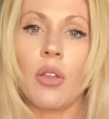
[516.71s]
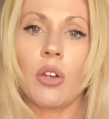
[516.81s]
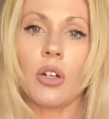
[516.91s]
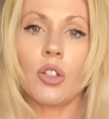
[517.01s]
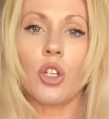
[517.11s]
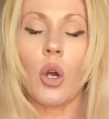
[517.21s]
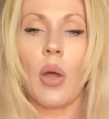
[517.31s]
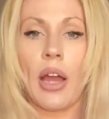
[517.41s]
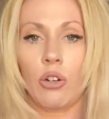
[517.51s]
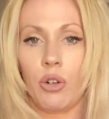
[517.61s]
There is no
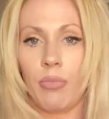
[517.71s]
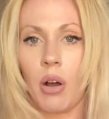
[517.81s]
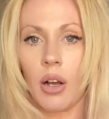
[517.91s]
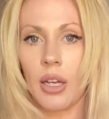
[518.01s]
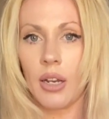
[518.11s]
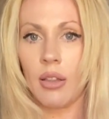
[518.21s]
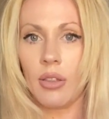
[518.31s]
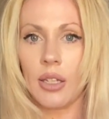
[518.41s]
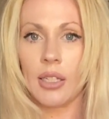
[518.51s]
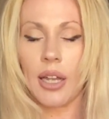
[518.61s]
extra pocket in this